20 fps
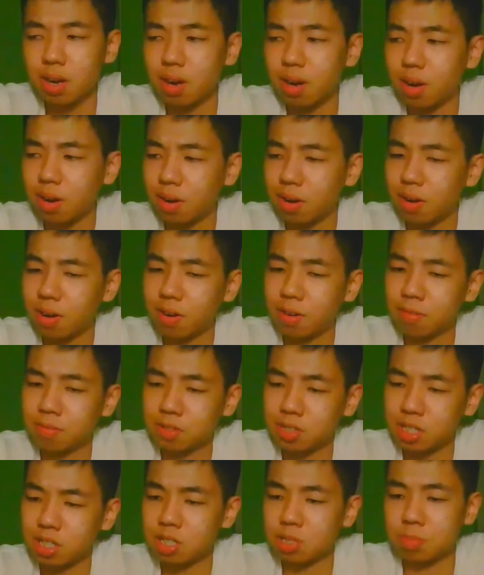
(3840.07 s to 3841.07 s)
of
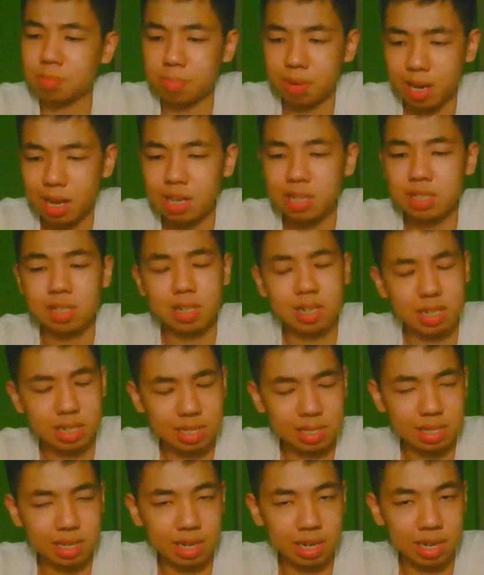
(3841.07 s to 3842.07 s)
just blatantly
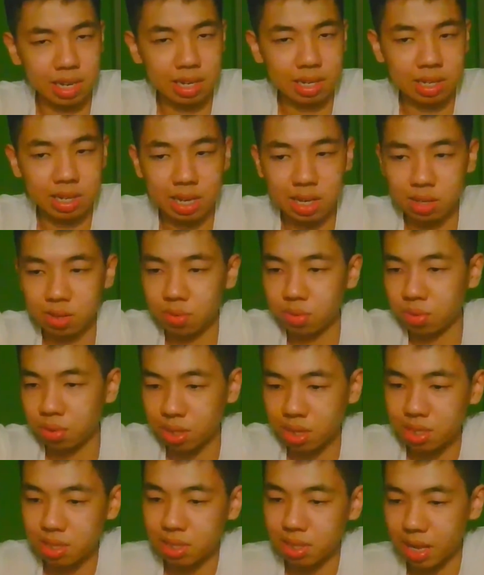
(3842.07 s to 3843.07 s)
saying that you
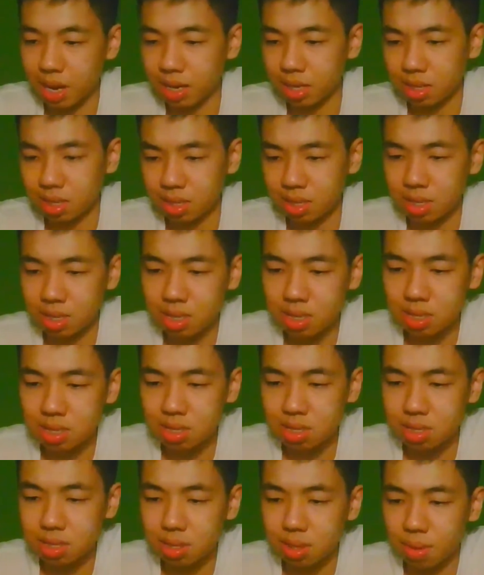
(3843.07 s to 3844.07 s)
dislike
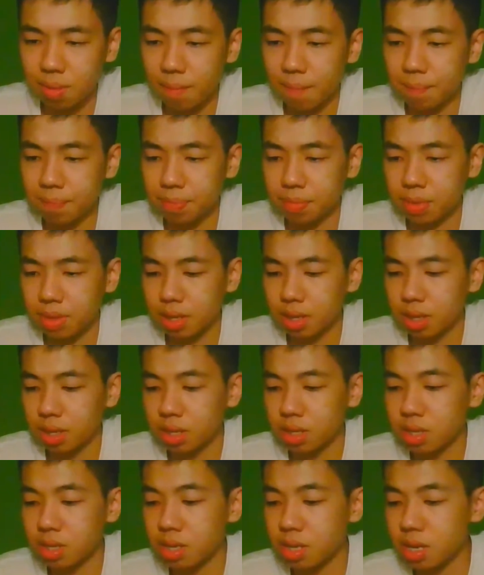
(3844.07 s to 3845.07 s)
this,
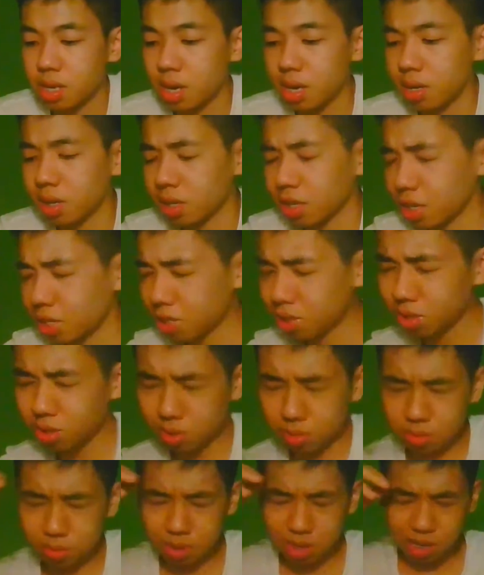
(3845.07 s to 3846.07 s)
yeah, okay.
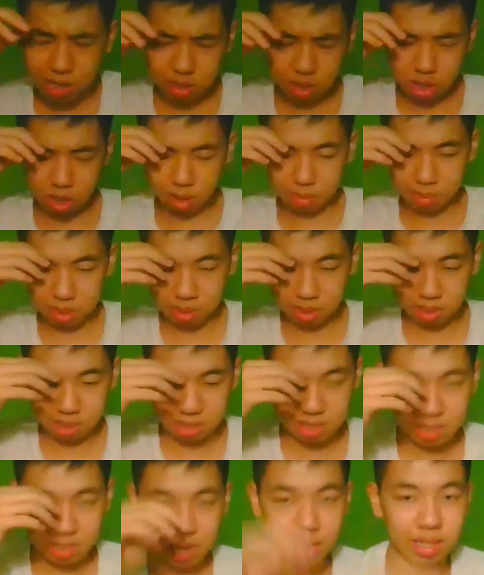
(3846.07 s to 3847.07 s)
So when I talk about a
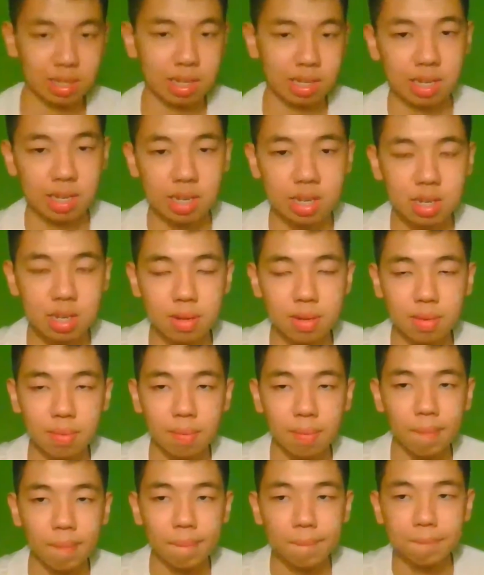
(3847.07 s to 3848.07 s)
dislike thing,
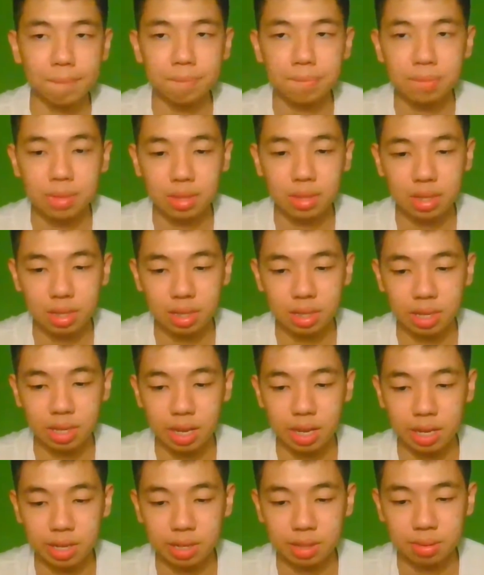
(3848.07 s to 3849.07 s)

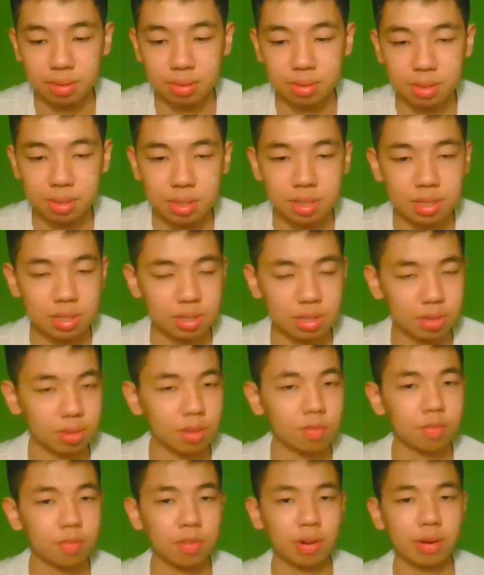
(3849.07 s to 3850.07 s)
okay, so the
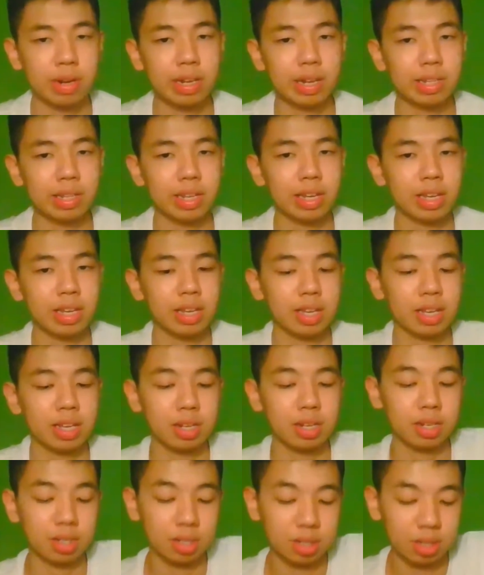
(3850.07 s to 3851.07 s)
furry
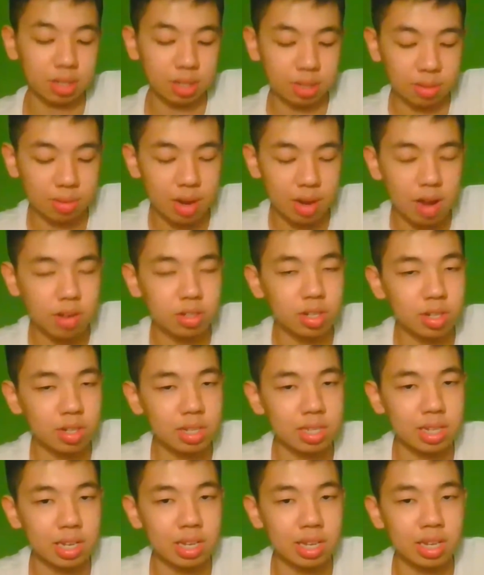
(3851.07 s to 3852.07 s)
thing, what I'm trying to
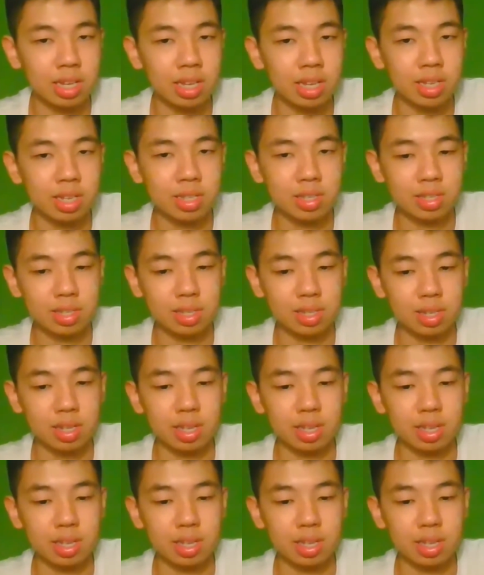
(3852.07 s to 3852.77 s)
say is,